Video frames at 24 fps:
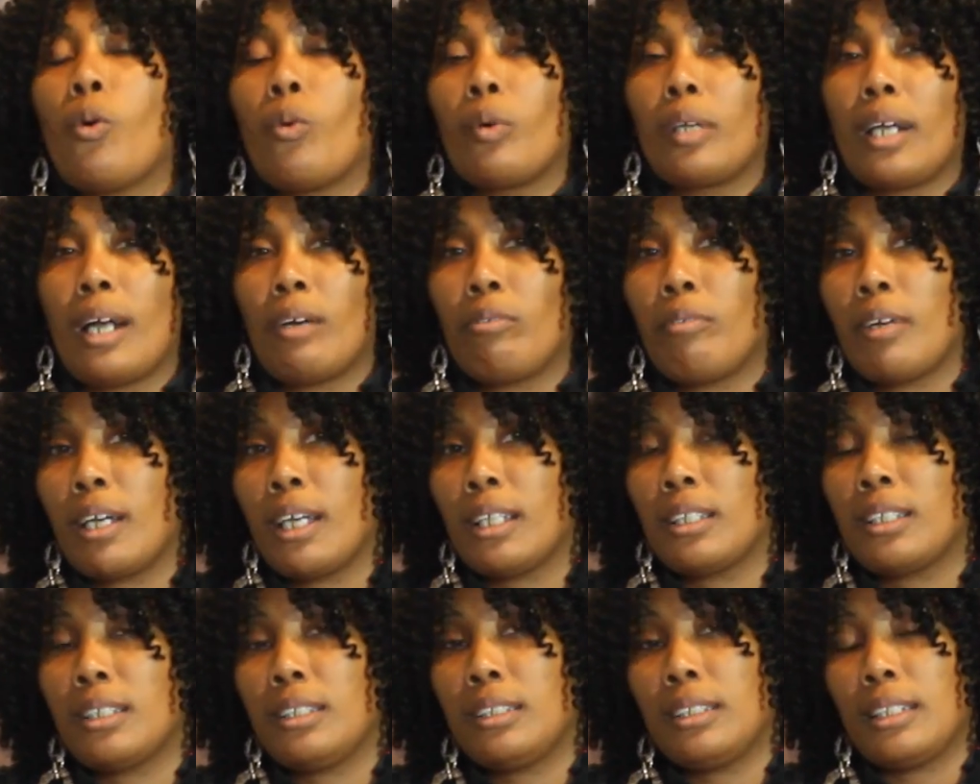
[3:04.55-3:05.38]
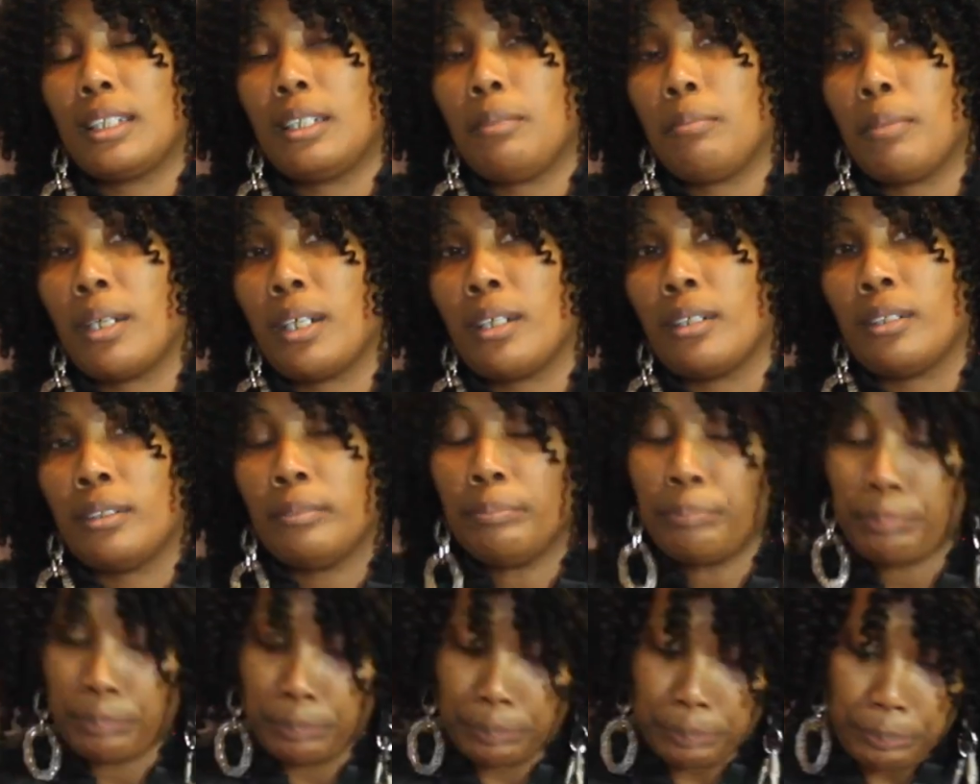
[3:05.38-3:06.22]
When I read this
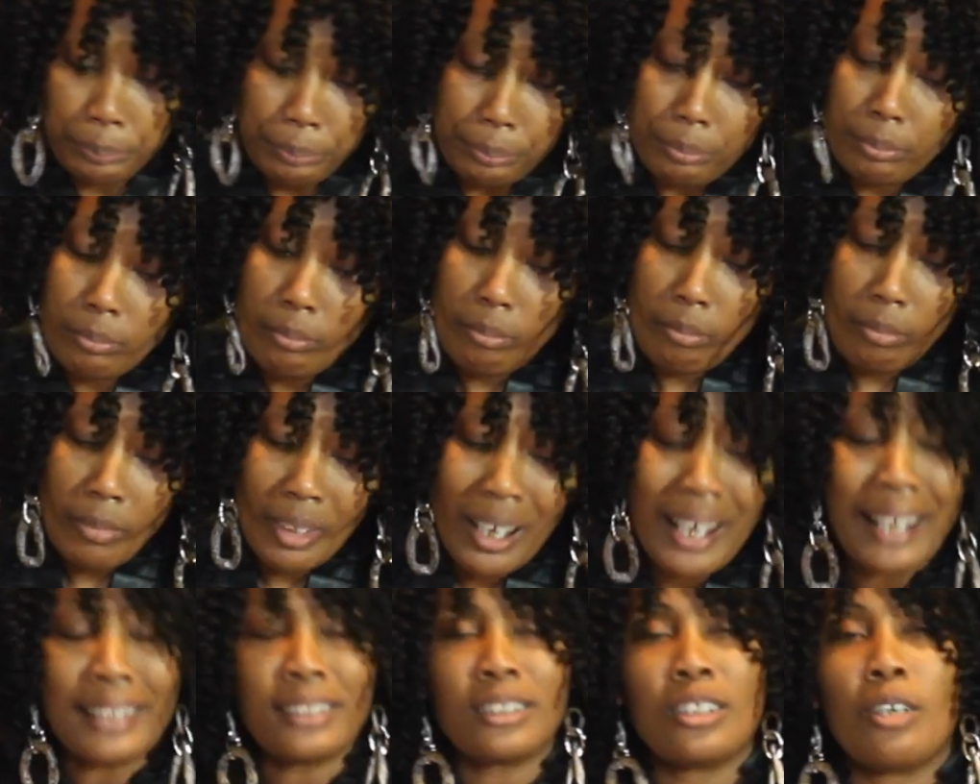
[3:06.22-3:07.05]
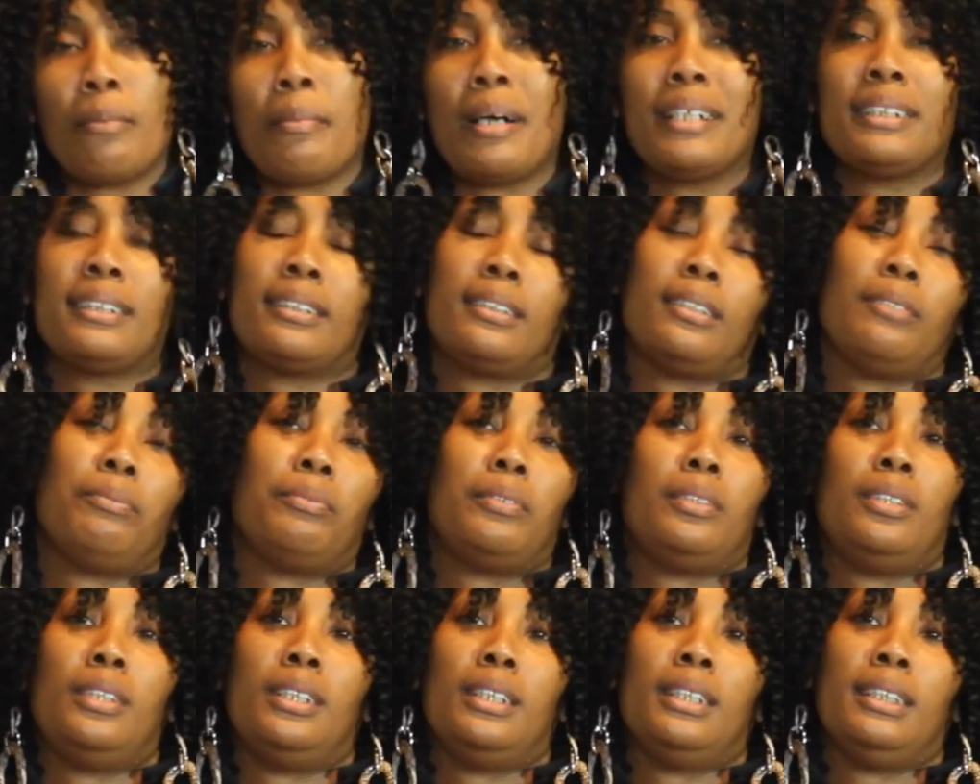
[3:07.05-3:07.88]
email, I saw myself
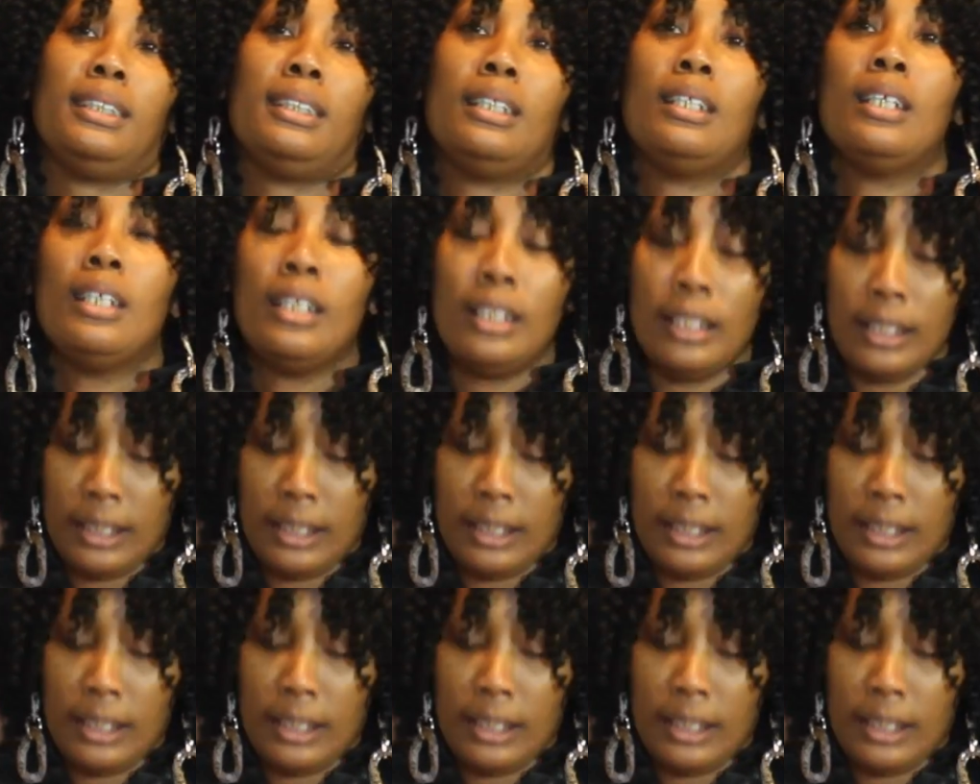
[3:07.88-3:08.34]
in this.